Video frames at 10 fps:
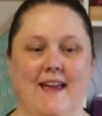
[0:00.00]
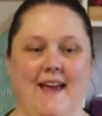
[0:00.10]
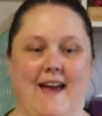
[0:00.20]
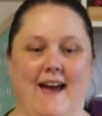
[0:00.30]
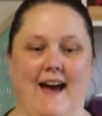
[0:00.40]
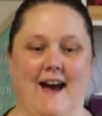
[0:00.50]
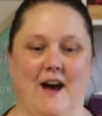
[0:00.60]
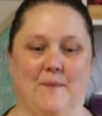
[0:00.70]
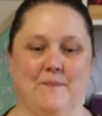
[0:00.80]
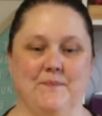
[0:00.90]

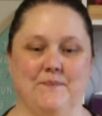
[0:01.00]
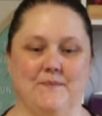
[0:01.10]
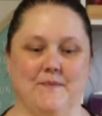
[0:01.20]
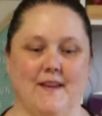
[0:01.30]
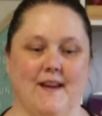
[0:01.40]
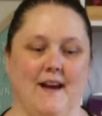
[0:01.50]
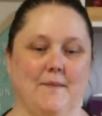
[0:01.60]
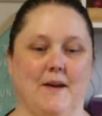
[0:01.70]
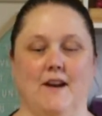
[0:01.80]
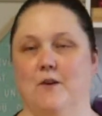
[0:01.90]
I'm
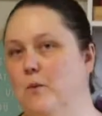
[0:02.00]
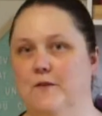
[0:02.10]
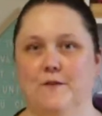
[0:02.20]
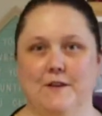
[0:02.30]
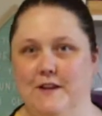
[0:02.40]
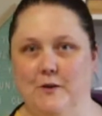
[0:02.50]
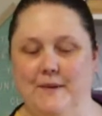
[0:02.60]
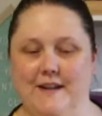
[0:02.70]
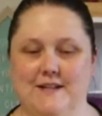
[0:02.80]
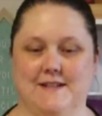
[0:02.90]
going to waffle a little
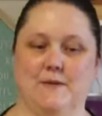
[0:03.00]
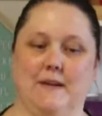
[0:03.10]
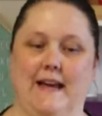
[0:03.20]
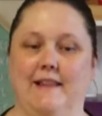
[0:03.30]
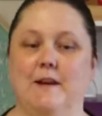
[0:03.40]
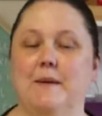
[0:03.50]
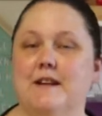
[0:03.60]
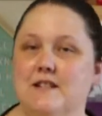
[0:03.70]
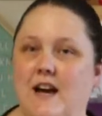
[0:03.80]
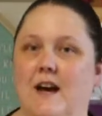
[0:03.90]
bit just to allow a little bit of
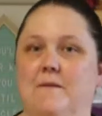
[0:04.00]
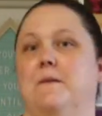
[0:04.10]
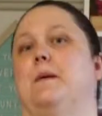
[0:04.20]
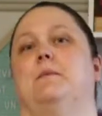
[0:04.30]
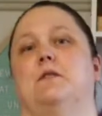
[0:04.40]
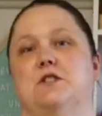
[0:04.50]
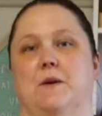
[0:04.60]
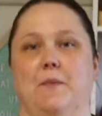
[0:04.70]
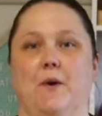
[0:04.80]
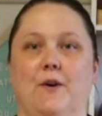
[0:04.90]
time for people to
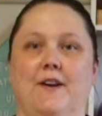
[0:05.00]
jump on.